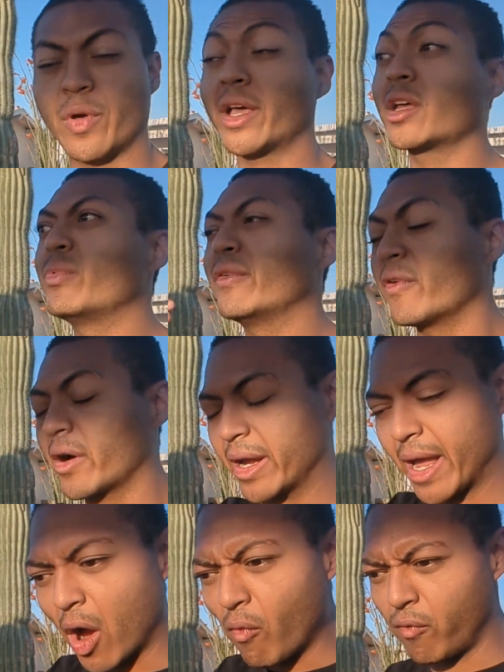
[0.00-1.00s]
It could be very
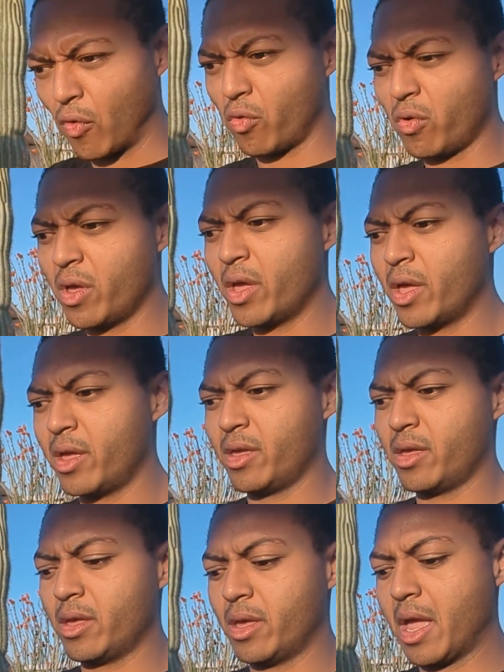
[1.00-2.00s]
helpful
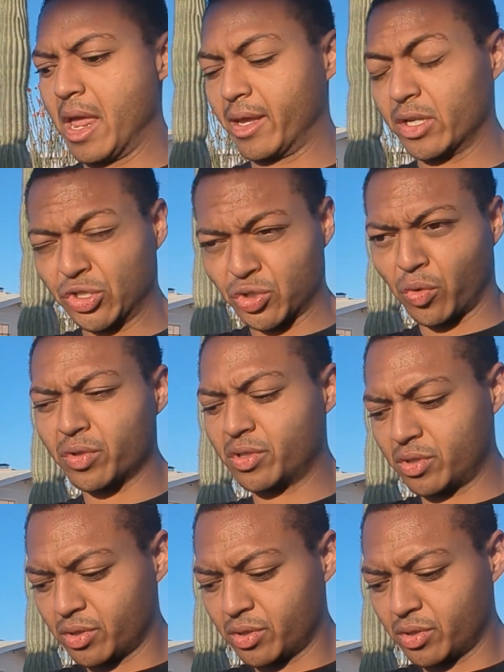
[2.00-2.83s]
and it can shortcut